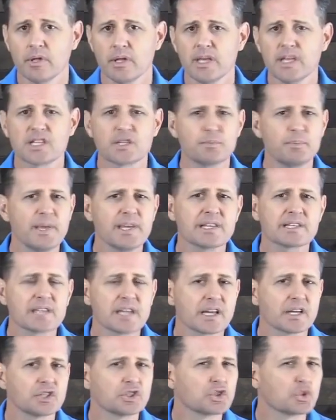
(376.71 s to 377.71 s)
He speaks
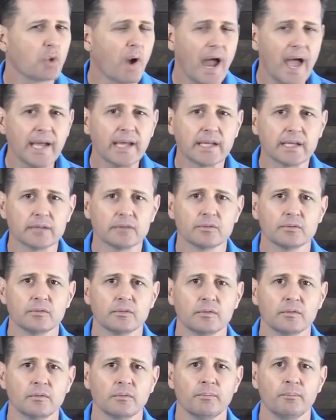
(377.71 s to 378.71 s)
like a dragon.
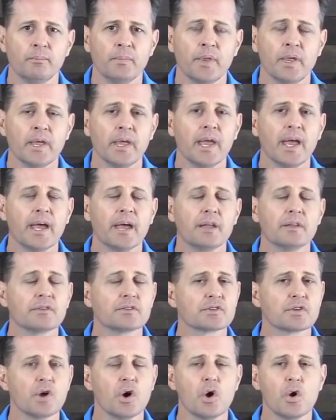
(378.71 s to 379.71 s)

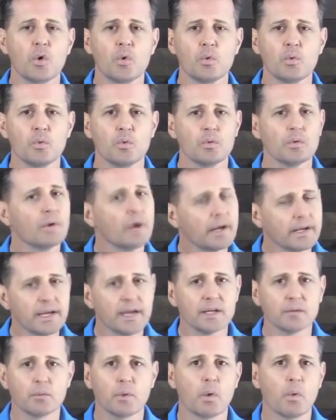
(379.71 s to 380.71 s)
And so,
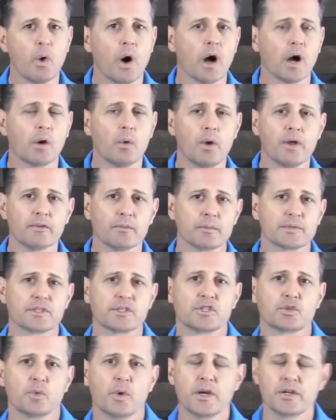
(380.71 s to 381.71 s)
again, we walk away from a
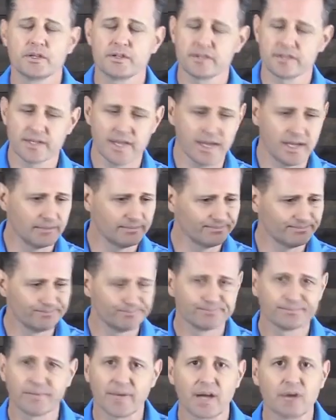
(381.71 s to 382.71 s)
situation saying,
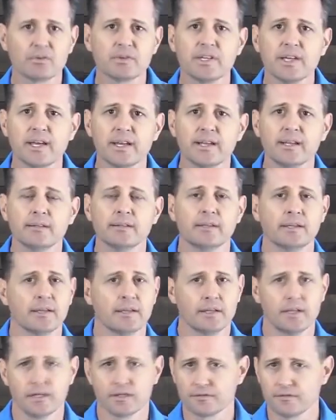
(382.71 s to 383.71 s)
I don't get it,
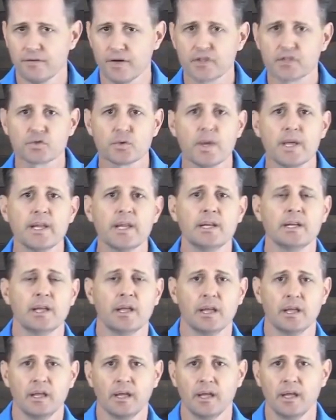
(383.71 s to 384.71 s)
it's frustrating,
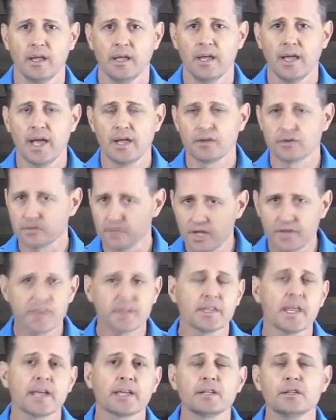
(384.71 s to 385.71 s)
and there's
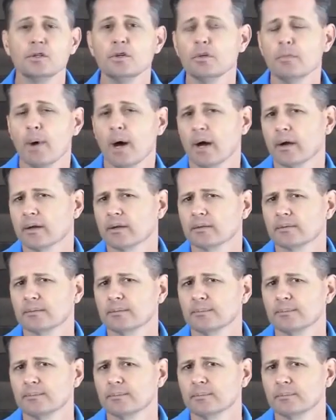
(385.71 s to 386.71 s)
nothing I can do about it.
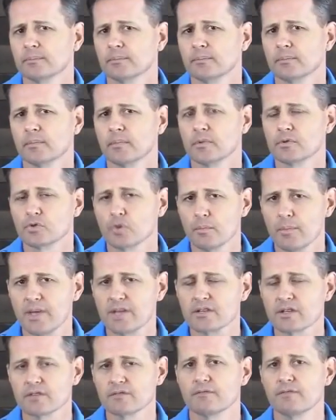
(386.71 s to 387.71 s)
So it
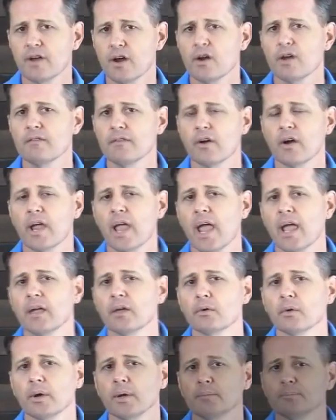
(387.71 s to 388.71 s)
makes us very, very
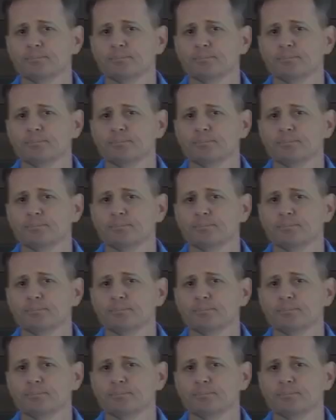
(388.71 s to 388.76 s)
angry.